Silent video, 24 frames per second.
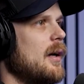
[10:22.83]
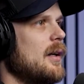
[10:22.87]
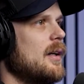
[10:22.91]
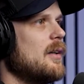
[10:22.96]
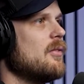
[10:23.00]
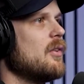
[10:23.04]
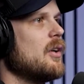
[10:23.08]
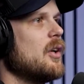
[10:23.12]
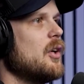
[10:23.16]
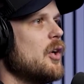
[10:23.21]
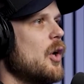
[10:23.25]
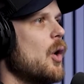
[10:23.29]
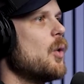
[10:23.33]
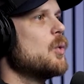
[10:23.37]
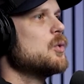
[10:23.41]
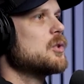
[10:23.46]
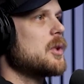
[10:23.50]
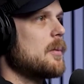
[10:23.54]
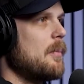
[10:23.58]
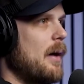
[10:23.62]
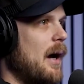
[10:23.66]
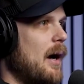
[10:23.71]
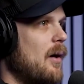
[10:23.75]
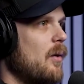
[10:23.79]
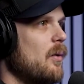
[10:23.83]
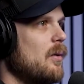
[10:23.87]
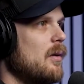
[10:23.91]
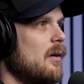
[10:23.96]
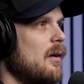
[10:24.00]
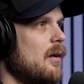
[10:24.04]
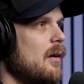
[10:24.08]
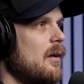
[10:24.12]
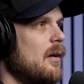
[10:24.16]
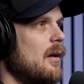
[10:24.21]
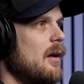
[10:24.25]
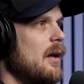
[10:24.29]
even knows about.
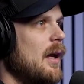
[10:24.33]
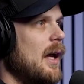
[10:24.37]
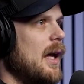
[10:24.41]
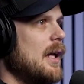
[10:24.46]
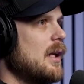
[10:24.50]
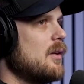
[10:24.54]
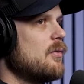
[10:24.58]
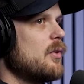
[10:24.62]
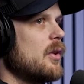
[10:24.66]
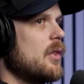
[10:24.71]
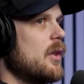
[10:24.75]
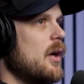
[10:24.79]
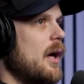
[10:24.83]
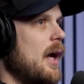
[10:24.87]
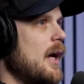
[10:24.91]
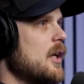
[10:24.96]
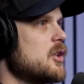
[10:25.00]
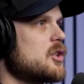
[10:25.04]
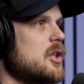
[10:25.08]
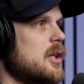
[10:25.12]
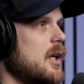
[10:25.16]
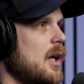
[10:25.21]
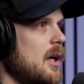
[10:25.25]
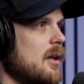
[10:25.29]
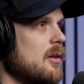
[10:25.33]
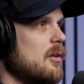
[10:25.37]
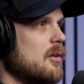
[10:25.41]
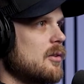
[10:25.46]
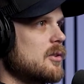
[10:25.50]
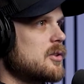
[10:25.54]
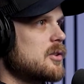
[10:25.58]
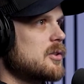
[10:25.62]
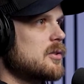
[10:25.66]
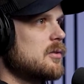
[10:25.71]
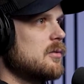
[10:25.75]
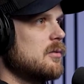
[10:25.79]
Mm-hmm. And even the
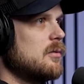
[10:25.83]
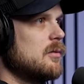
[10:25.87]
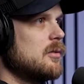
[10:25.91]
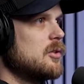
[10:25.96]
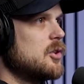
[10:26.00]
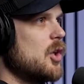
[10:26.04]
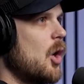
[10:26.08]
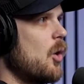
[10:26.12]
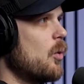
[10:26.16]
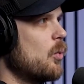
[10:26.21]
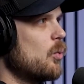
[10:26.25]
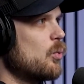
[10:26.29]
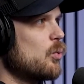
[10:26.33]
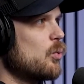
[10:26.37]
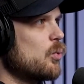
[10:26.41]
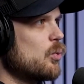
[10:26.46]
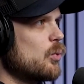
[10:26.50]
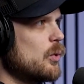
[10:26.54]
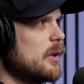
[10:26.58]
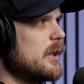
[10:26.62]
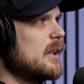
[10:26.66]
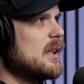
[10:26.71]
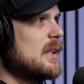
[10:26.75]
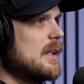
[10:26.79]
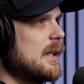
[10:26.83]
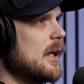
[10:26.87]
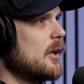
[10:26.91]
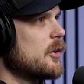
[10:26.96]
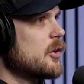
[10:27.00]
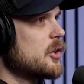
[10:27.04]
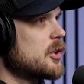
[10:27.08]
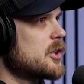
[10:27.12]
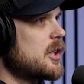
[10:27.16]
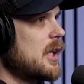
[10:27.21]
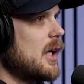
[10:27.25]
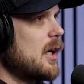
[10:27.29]
educators don't really
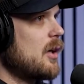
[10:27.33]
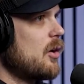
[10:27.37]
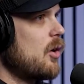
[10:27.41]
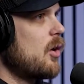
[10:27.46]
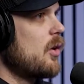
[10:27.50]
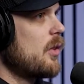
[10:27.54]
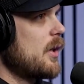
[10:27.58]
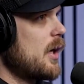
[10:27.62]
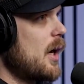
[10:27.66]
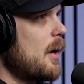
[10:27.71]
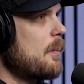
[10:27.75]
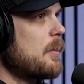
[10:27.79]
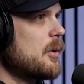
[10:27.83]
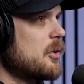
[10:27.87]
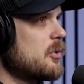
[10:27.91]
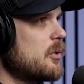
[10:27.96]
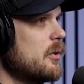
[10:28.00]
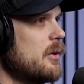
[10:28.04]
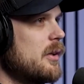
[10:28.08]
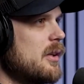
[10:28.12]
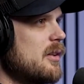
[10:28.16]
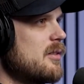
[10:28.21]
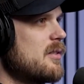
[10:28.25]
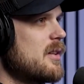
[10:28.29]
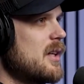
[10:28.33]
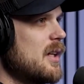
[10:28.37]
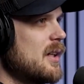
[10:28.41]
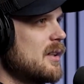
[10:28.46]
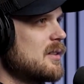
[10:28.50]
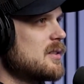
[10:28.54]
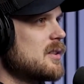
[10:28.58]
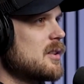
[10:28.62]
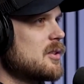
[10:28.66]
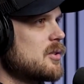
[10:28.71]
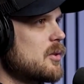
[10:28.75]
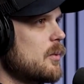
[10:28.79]
understand all the opportunities that
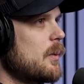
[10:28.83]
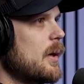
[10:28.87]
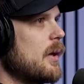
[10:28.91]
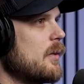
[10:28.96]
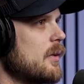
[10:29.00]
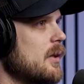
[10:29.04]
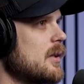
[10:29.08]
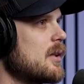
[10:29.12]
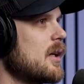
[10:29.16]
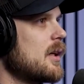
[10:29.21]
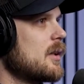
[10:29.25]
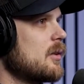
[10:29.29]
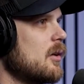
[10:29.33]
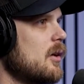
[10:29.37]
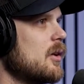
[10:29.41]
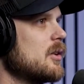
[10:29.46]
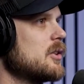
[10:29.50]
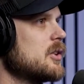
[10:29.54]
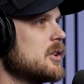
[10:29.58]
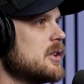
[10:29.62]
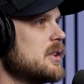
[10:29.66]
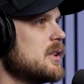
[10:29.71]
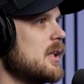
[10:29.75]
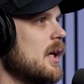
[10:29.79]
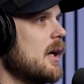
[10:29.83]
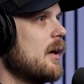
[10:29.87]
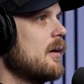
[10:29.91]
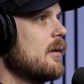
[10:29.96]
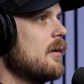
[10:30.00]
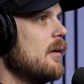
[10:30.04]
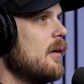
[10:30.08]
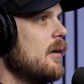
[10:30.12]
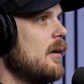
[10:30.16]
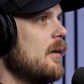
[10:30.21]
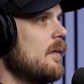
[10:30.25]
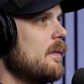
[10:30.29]
exist around the technologies yet.
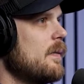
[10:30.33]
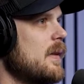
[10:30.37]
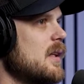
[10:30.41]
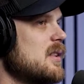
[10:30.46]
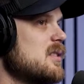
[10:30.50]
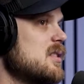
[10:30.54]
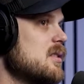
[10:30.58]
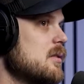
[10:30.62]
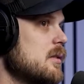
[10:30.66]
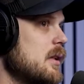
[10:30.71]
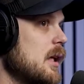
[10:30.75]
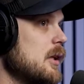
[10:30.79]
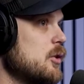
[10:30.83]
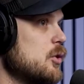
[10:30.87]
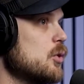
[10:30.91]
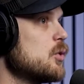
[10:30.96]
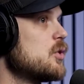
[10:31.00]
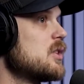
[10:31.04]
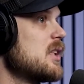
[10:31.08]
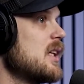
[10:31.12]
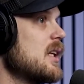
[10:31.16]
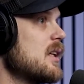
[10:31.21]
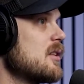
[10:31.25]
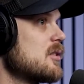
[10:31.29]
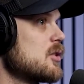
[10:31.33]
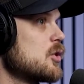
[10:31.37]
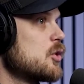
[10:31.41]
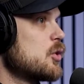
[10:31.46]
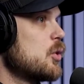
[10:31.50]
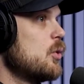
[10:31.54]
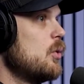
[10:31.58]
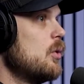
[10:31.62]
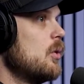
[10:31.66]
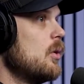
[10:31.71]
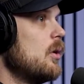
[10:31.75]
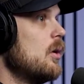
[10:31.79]
They do see it as a
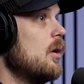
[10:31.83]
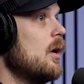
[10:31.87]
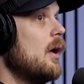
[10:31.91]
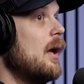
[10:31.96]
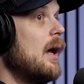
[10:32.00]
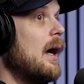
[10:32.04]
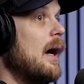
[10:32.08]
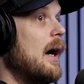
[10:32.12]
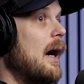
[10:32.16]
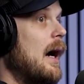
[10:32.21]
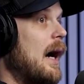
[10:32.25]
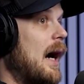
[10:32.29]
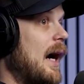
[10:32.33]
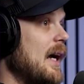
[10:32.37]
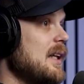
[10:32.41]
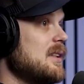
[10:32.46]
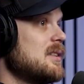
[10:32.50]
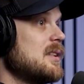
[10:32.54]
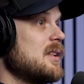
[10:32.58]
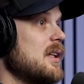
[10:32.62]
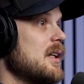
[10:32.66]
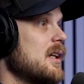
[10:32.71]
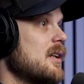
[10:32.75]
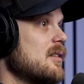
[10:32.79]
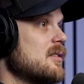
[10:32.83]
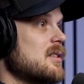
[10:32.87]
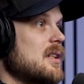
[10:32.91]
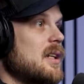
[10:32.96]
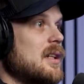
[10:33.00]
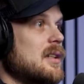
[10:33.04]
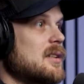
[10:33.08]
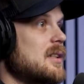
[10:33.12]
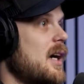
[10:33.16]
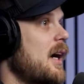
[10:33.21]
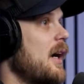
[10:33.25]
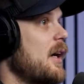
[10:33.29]
tool. I see it as an
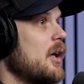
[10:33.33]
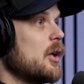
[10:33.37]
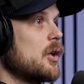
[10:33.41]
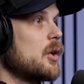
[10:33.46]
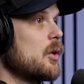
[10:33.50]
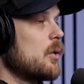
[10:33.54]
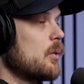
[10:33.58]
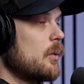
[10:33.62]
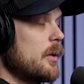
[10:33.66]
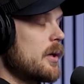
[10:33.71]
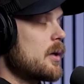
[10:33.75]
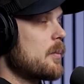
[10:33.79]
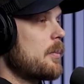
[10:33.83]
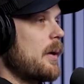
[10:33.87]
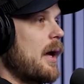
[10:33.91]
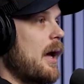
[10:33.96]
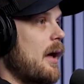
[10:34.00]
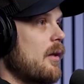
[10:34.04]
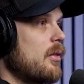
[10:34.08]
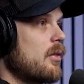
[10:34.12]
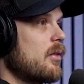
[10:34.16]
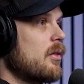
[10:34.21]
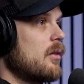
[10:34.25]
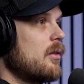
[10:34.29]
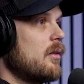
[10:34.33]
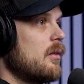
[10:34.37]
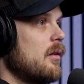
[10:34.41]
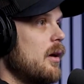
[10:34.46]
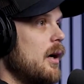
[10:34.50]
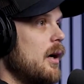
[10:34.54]
entire career path